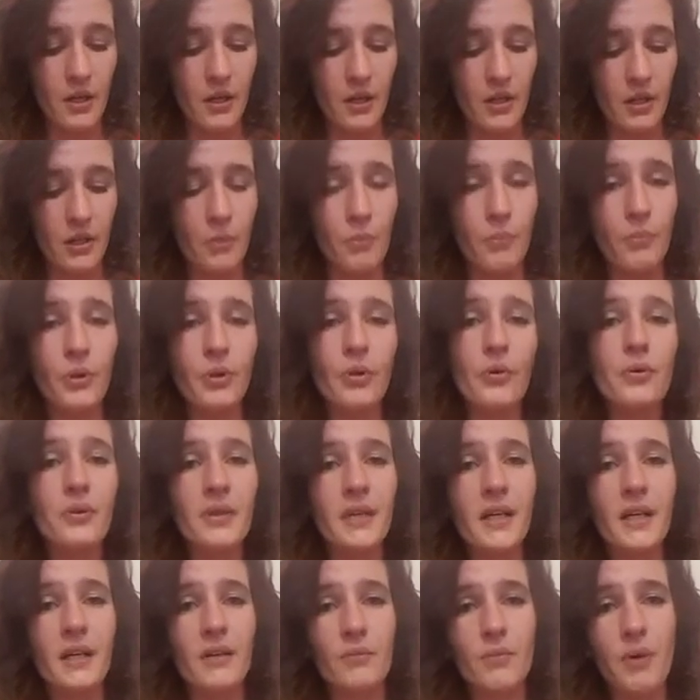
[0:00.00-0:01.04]
the Moon
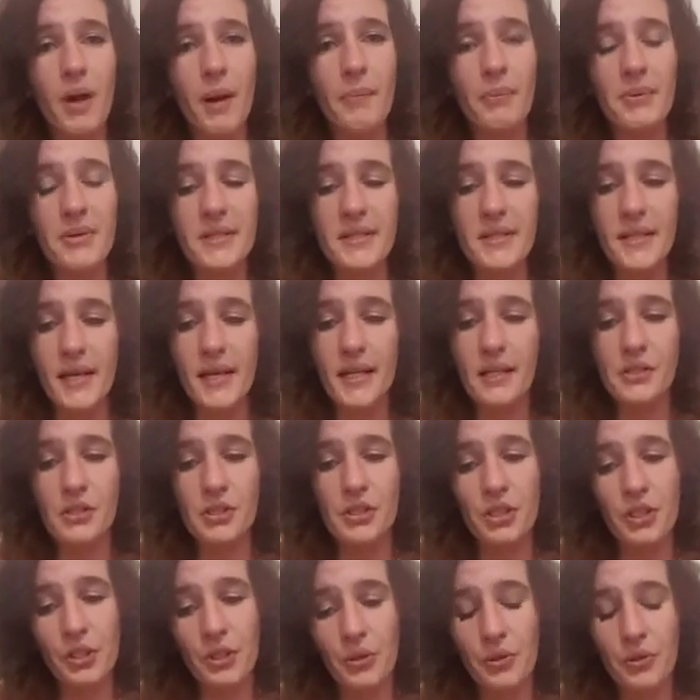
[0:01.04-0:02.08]
can represent,
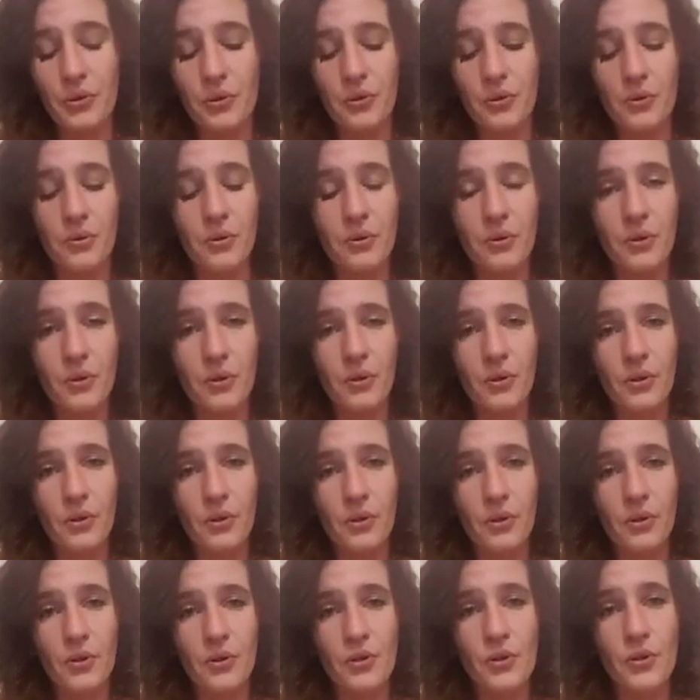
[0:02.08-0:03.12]
too,
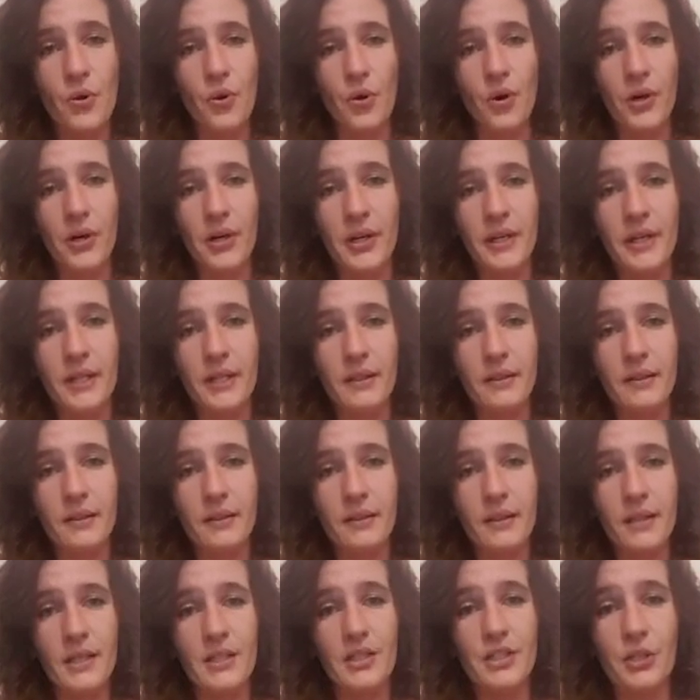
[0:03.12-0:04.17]
your
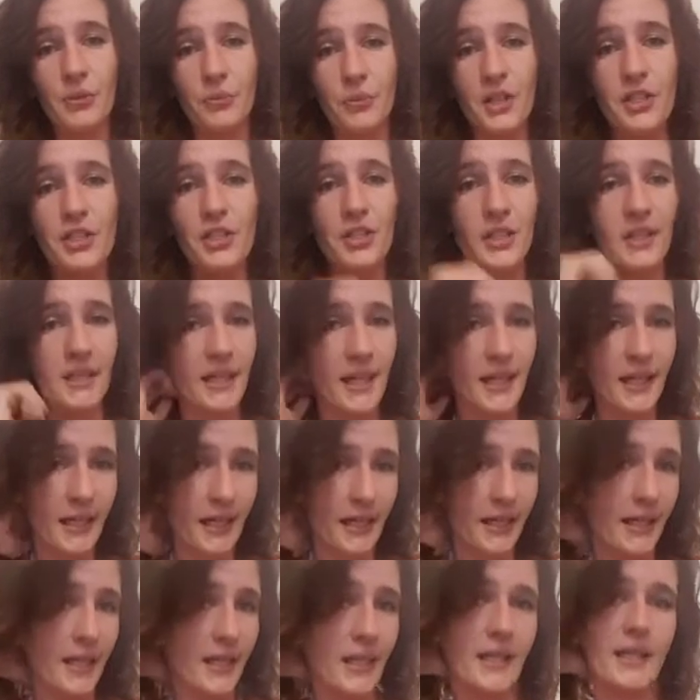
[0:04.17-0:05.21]
intuition
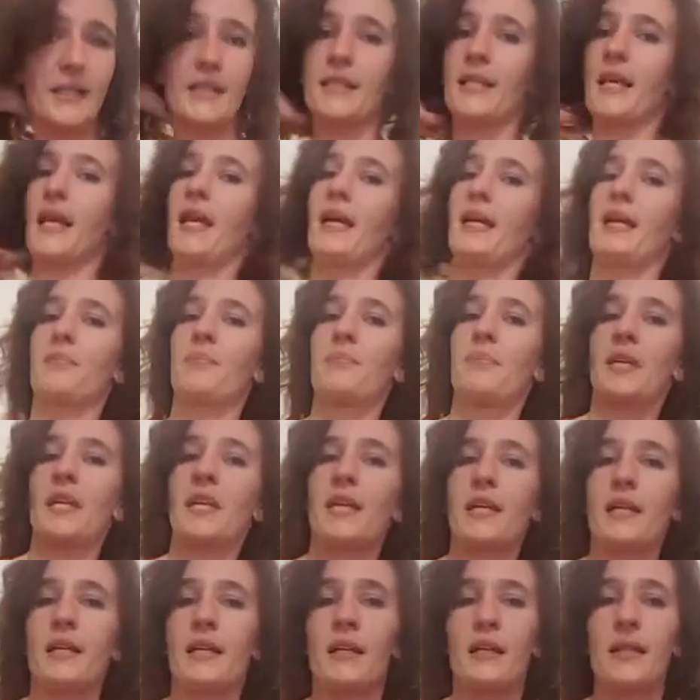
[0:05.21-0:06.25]
kicking in and
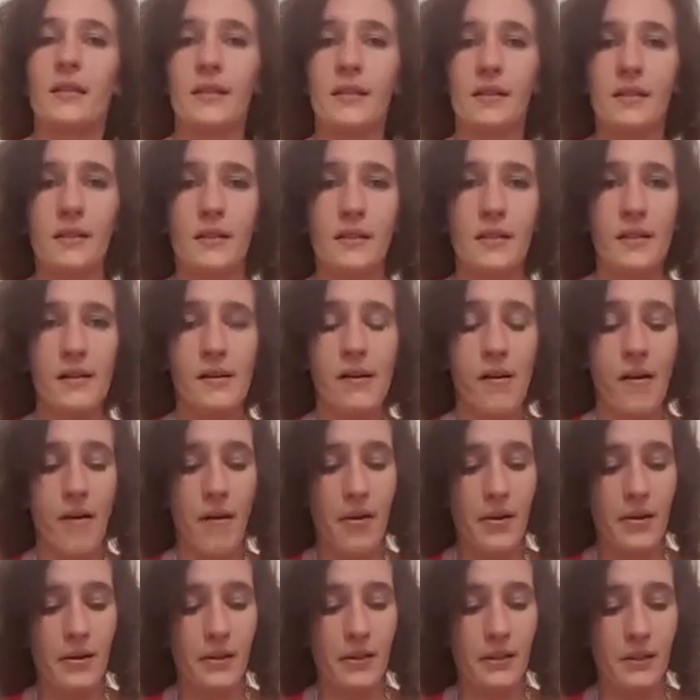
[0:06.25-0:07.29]
being,
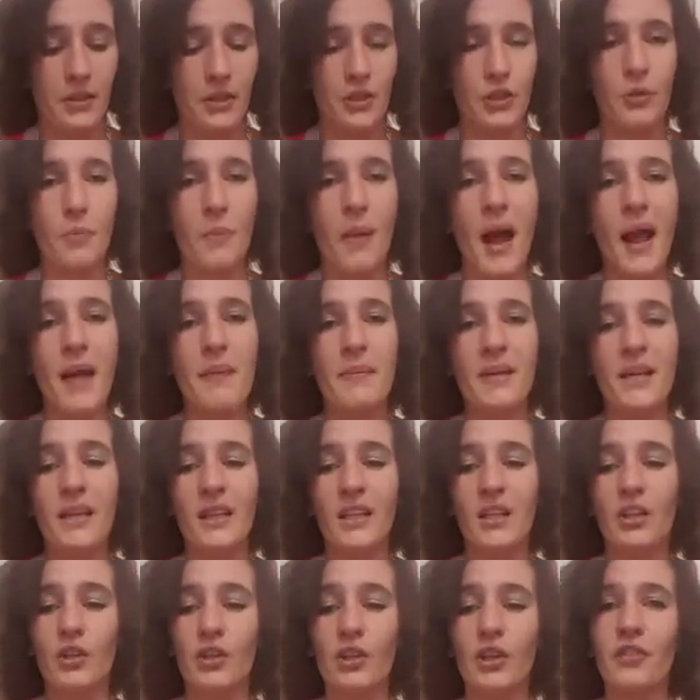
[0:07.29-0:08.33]
you might be a
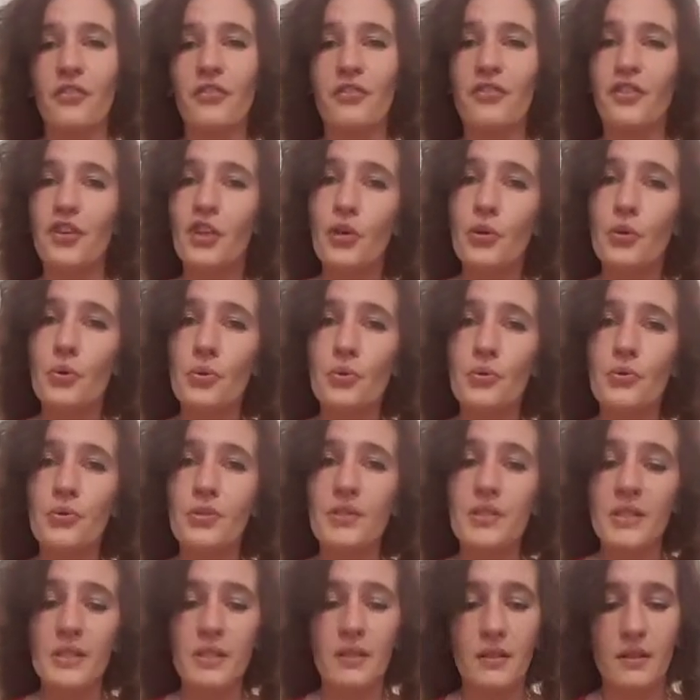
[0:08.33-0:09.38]
little
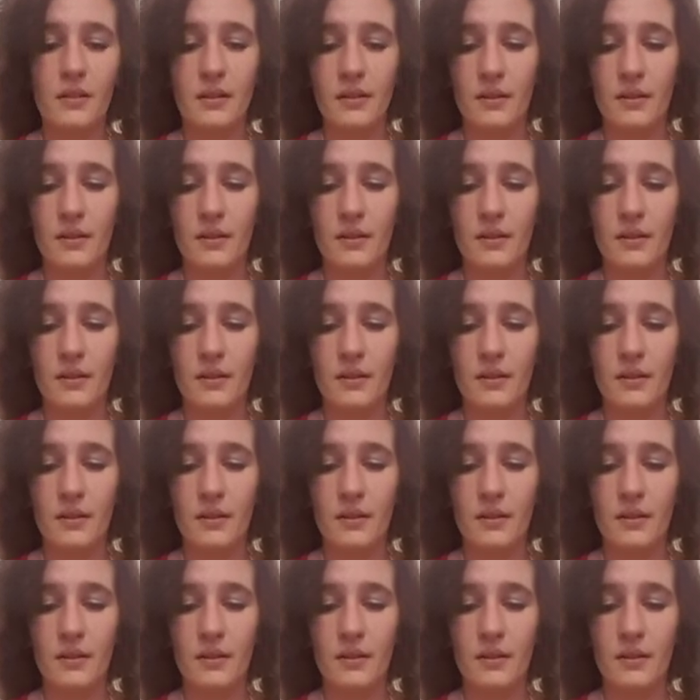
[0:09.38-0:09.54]
confused